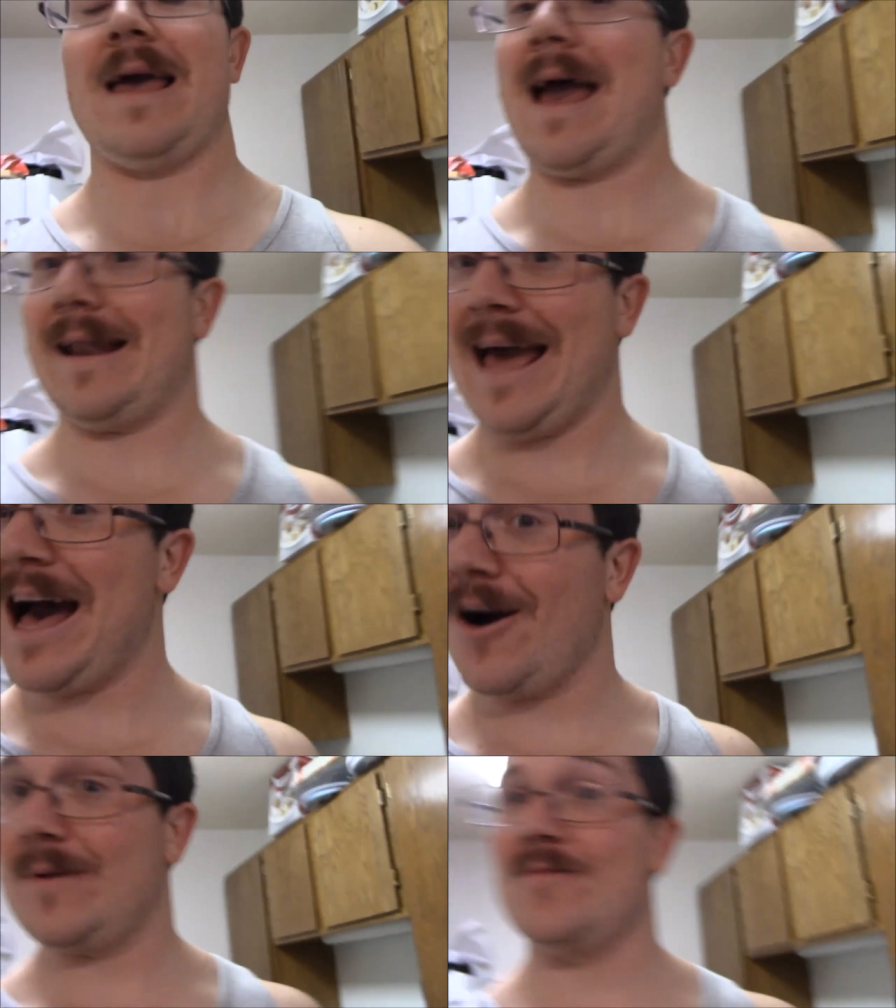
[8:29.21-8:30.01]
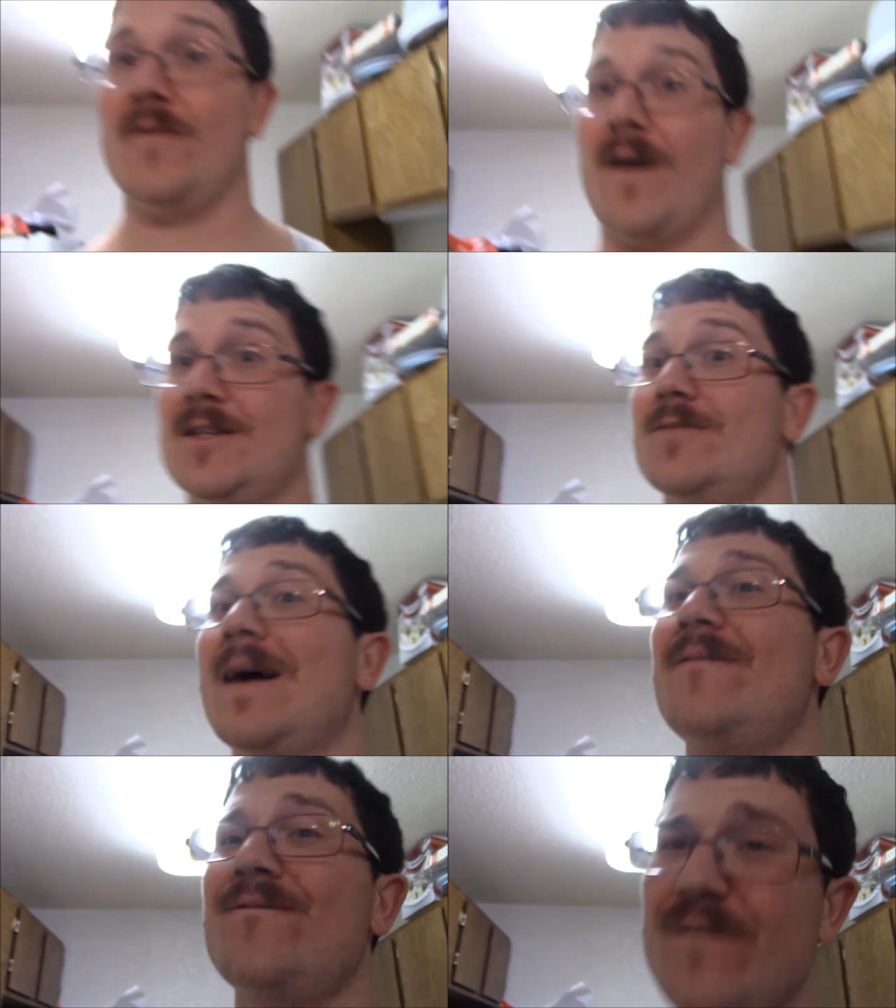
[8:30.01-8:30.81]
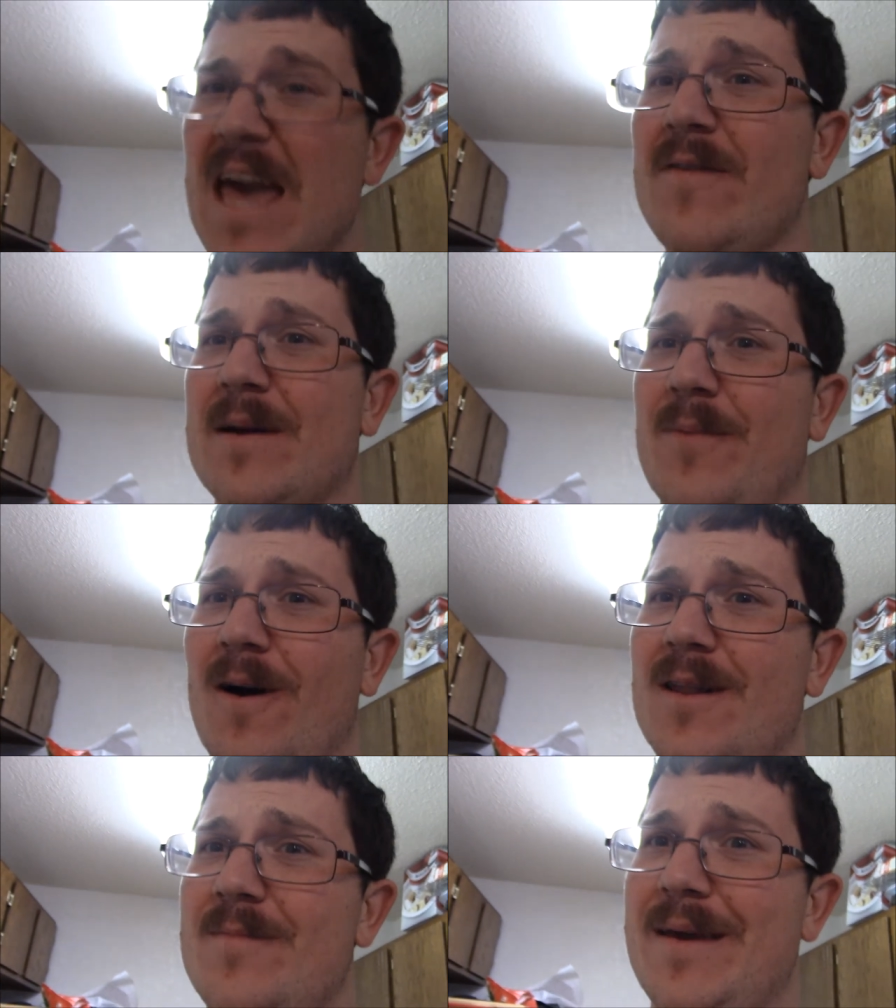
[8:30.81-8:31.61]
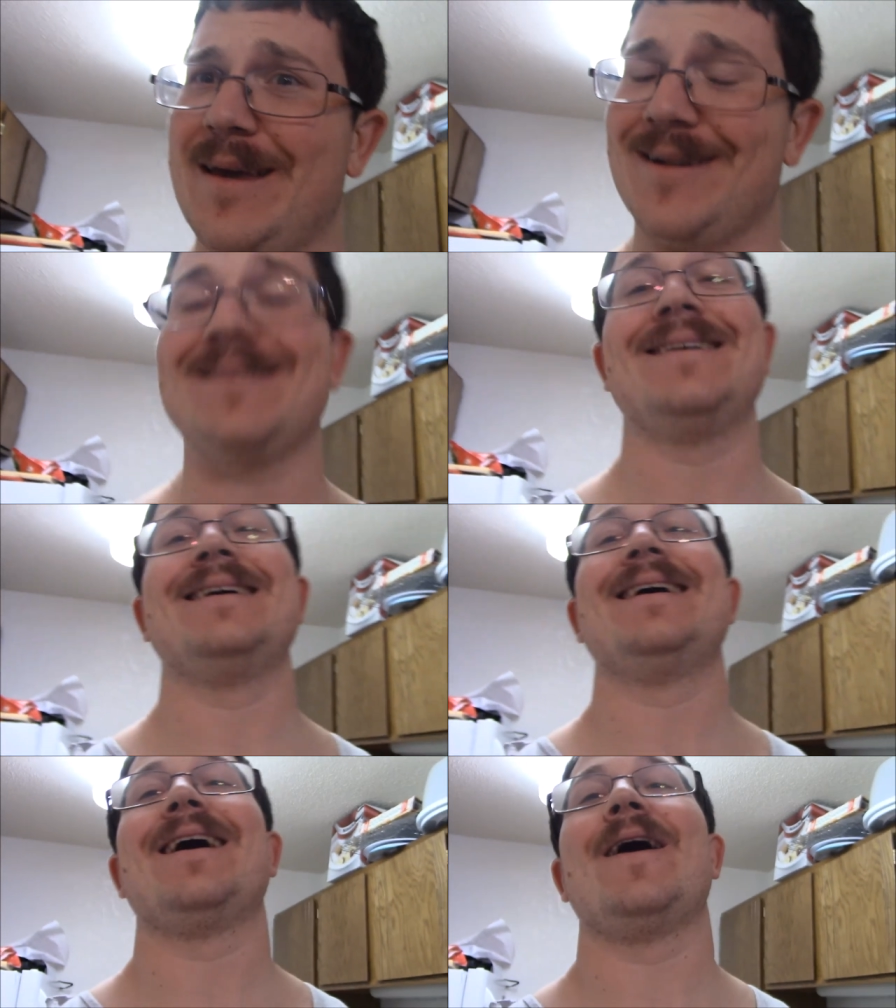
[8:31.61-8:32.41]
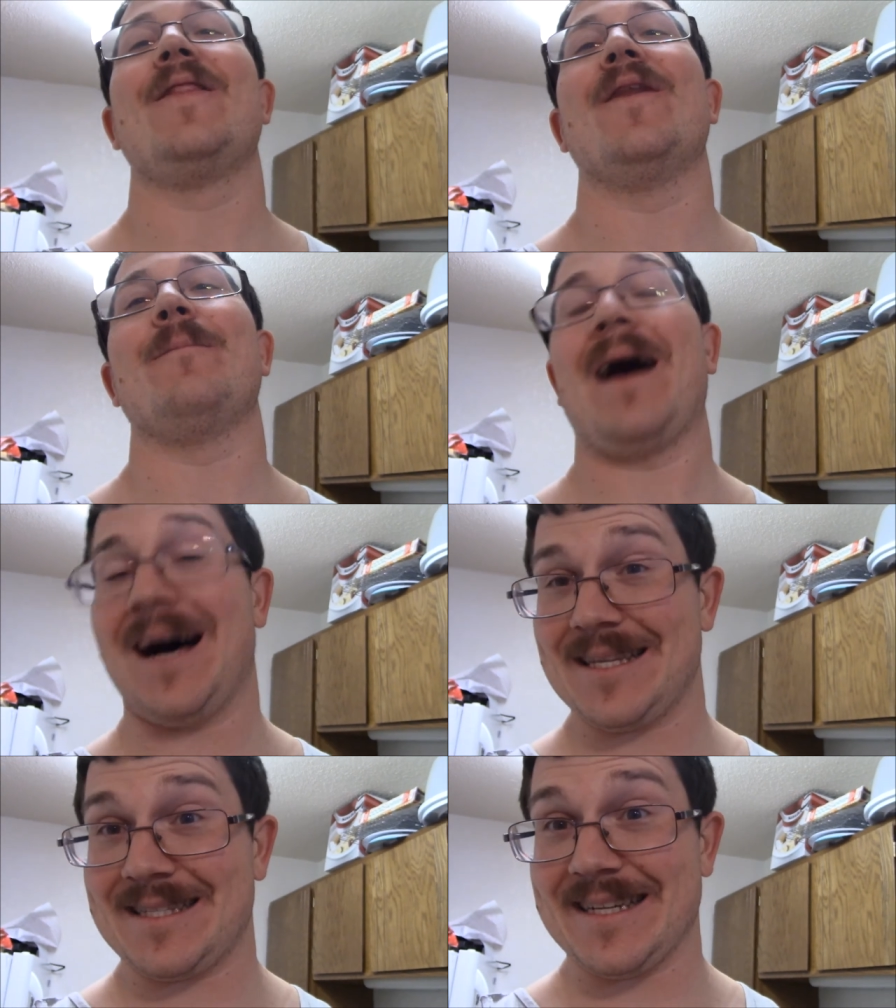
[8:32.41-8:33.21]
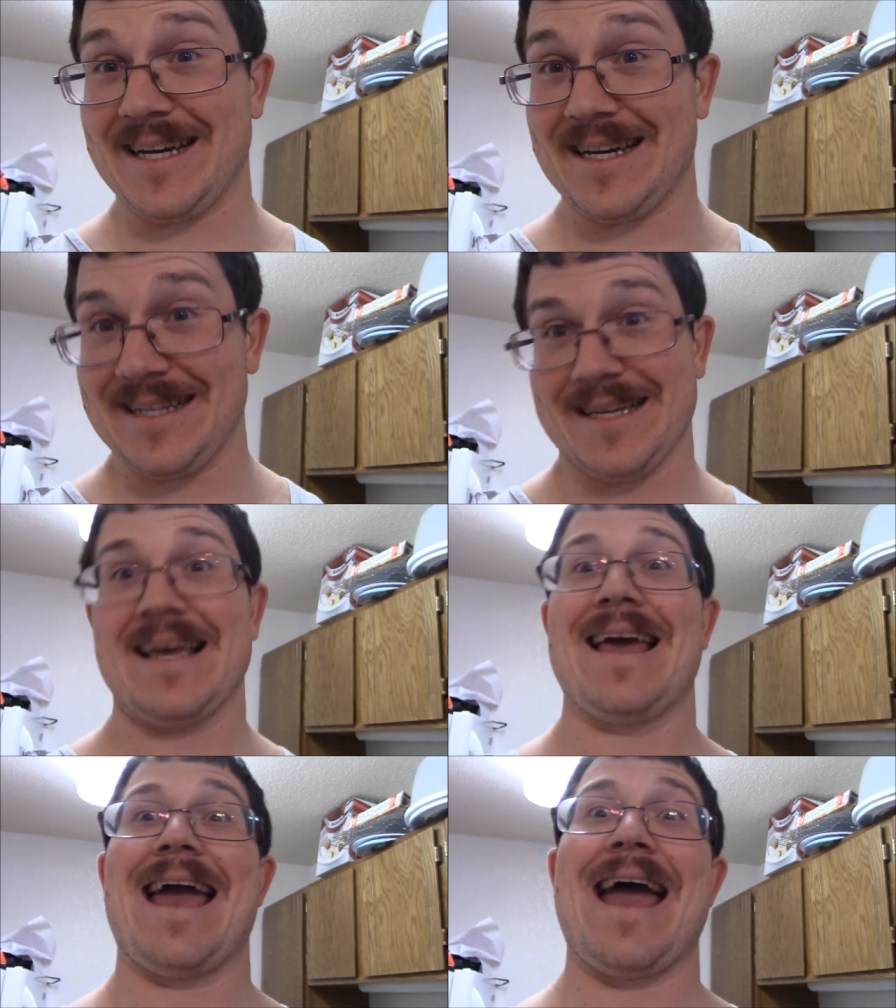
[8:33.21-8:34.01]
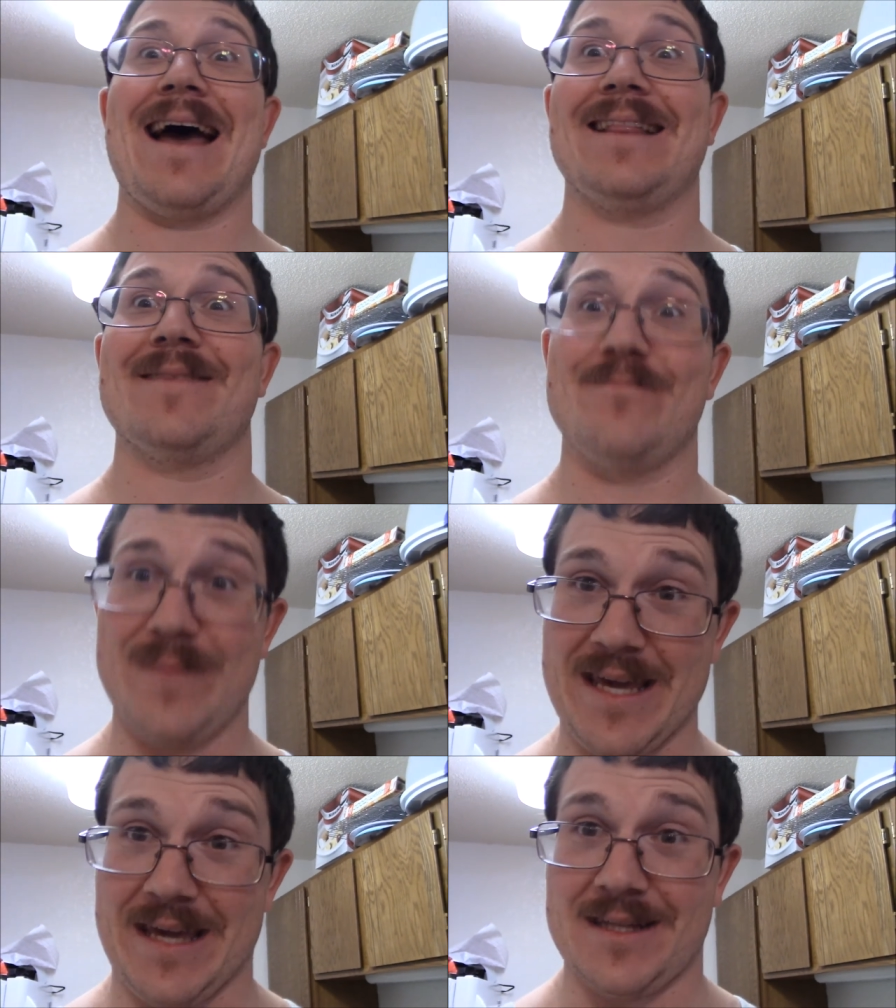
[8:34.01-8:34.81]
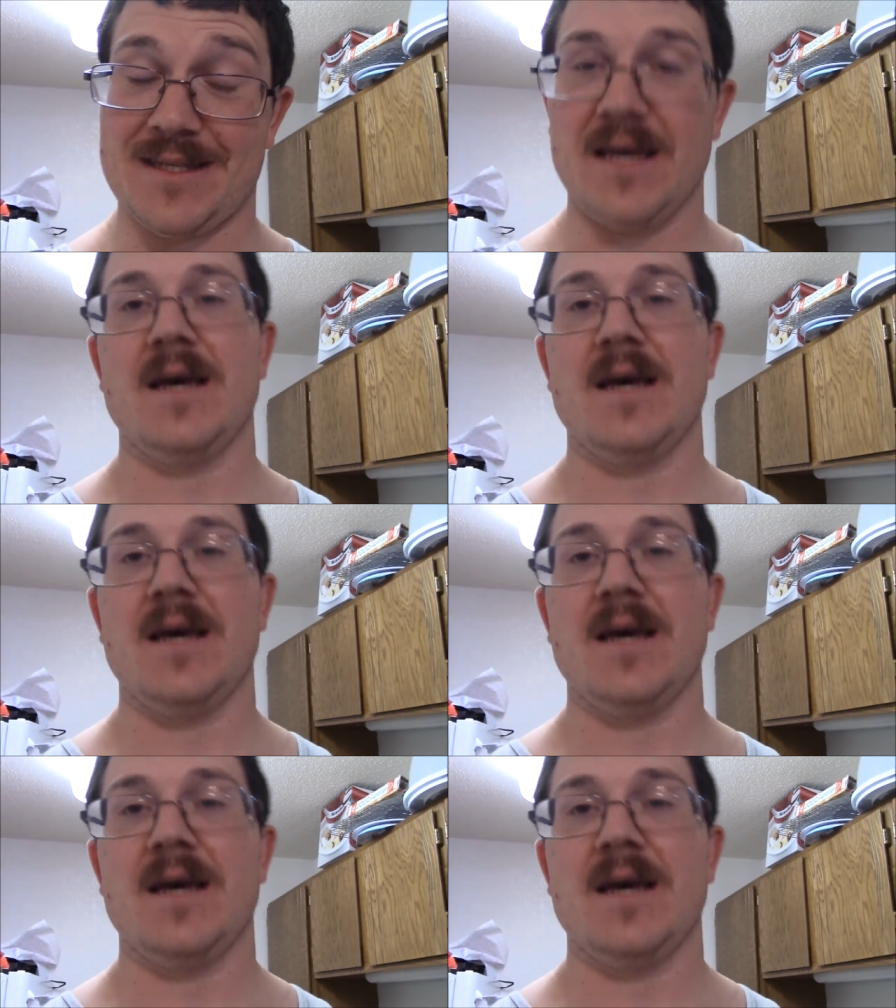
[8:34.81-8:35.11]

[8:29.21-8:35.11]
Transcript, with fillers: And now we move on to my favorite part of the meal, the pasta and the meat.